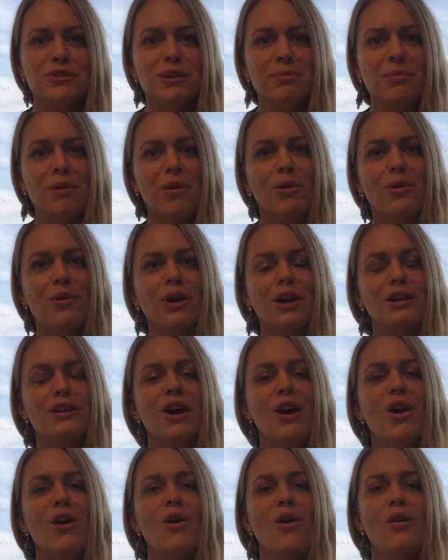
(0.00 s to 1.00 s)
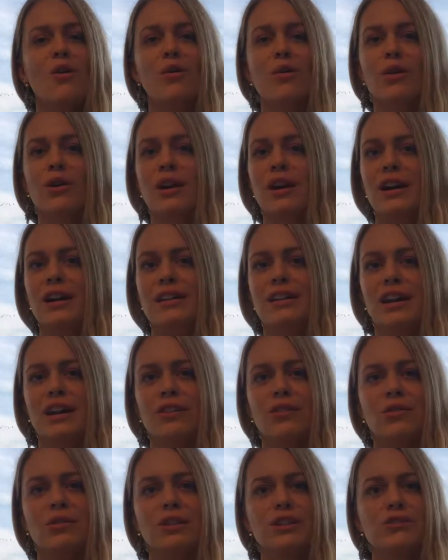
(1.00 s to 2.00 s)
report, or they
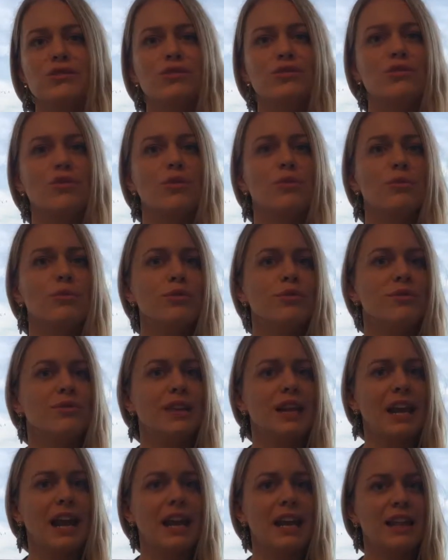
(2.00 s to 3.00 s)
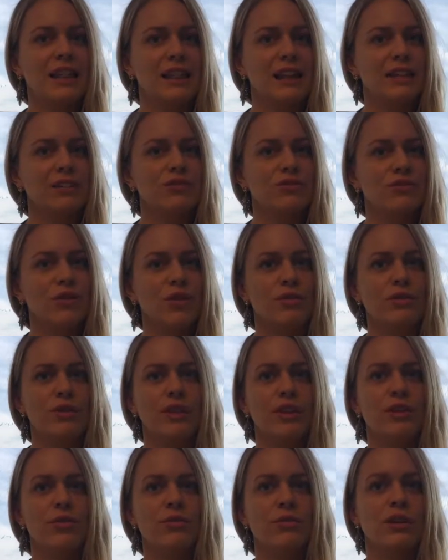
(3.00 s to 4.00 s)
don't need to show proof that anything is wrong with
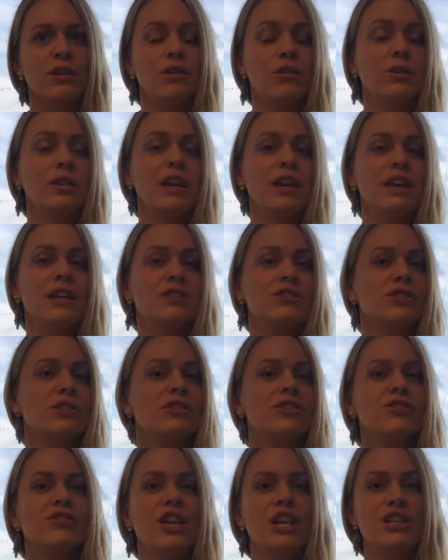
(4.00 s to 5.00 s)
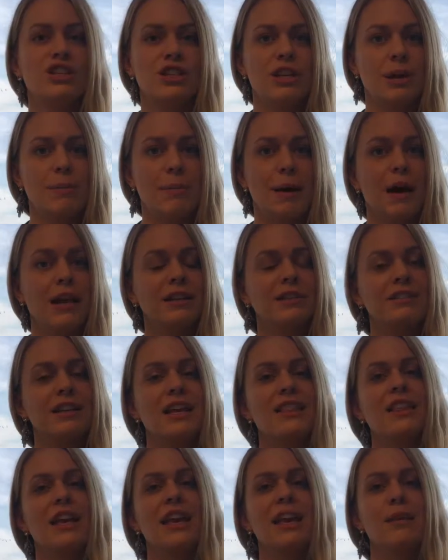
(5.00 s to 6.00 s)
the unit, or they can just change their mind
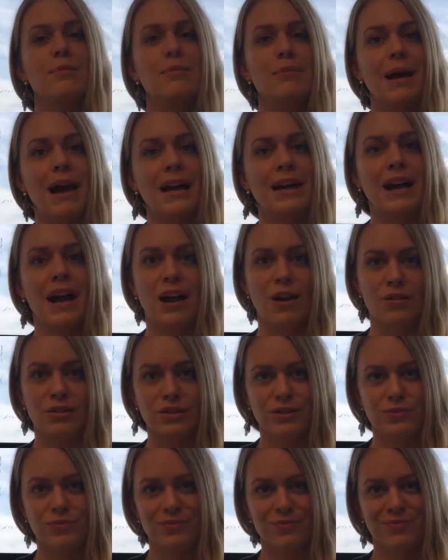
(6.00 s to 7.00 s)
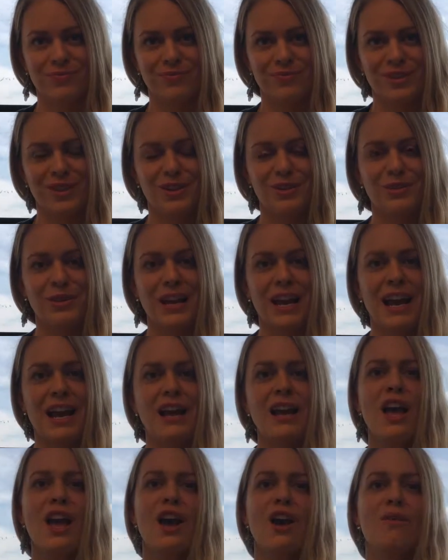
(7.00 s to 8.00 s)
and they can back out.
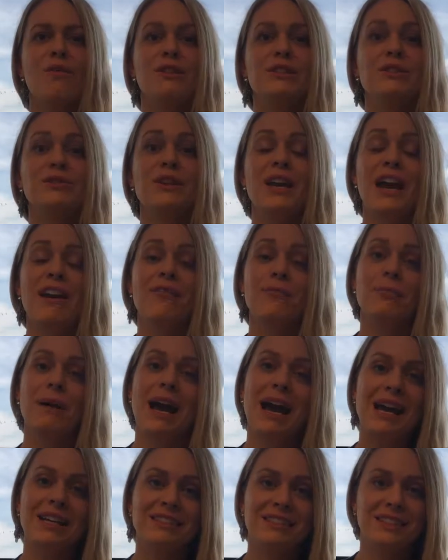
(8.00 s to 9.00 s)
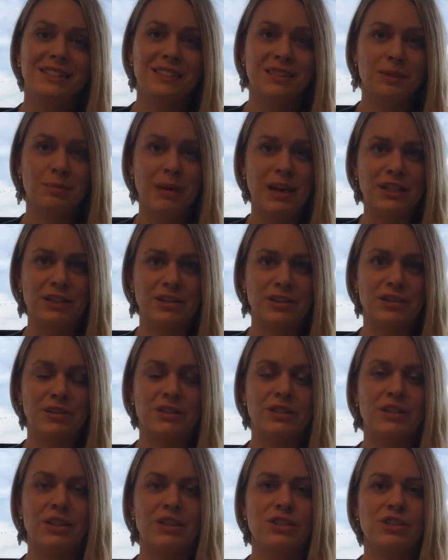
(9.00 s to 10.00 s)
Okay? Once we have passed the inspection
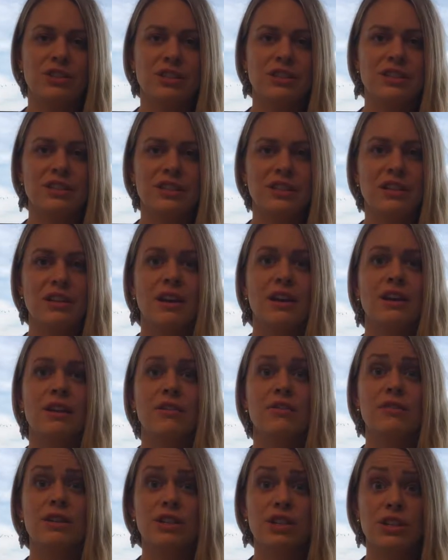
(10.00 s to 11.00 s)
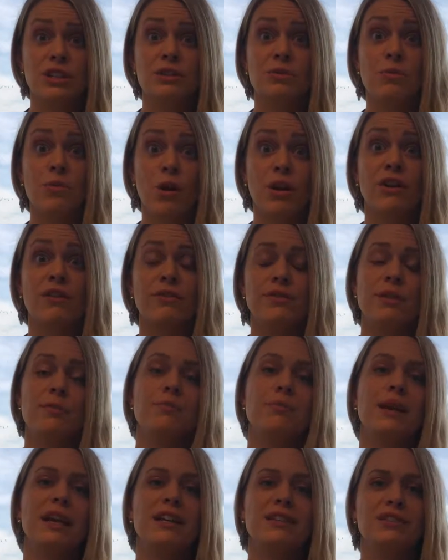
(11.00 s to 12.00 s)
contingency, which is one of the
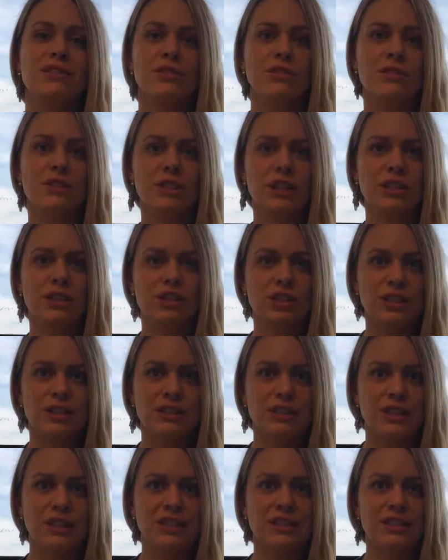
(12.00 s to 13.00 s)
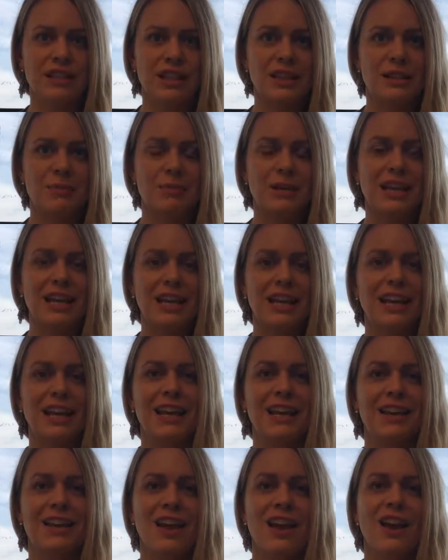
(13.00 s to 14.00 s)
biggest contingencies in the
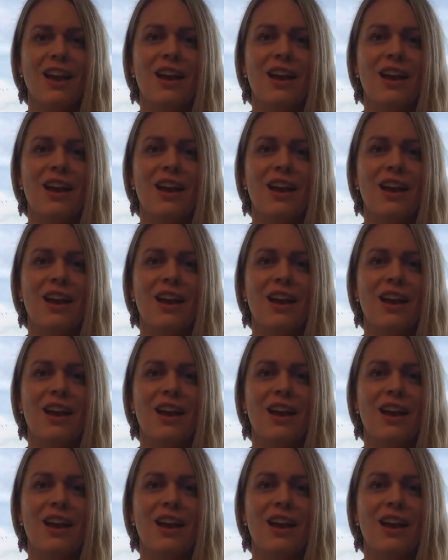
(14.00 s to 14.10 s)
beginning,